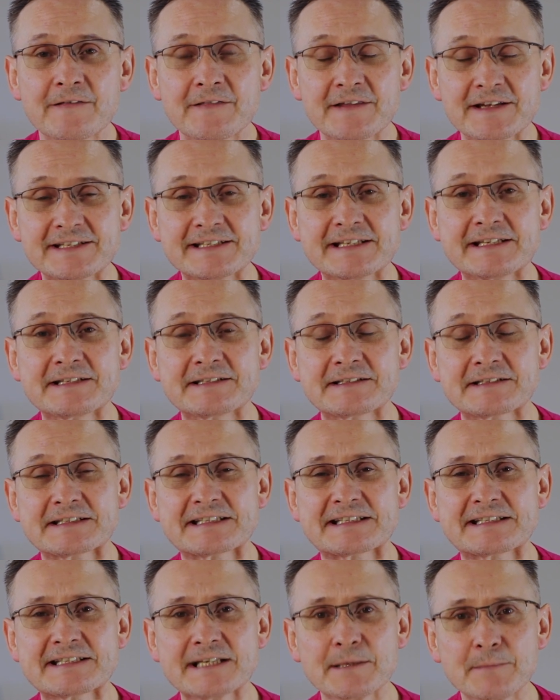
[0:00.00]
This is
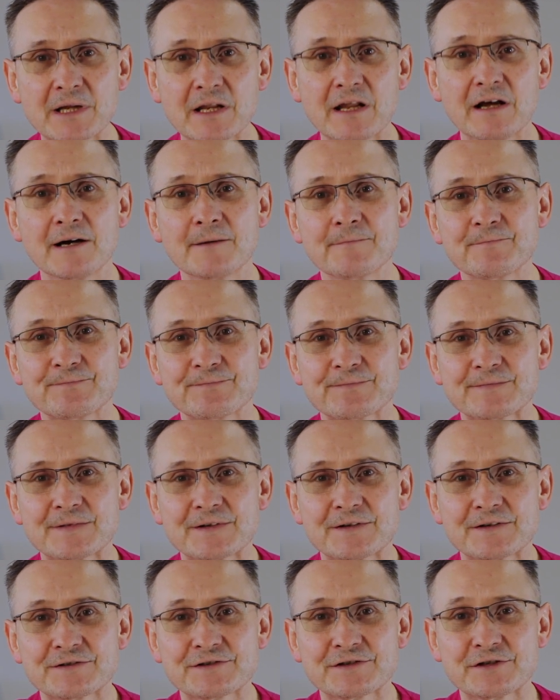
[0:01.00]
similar
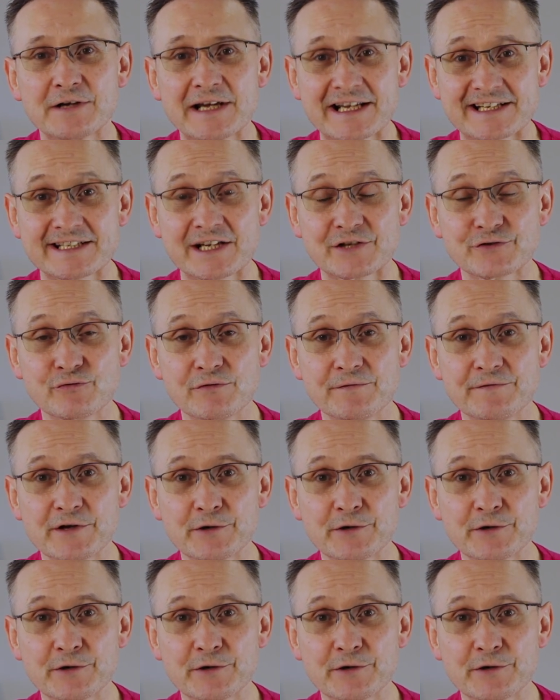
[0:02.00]
to eccentric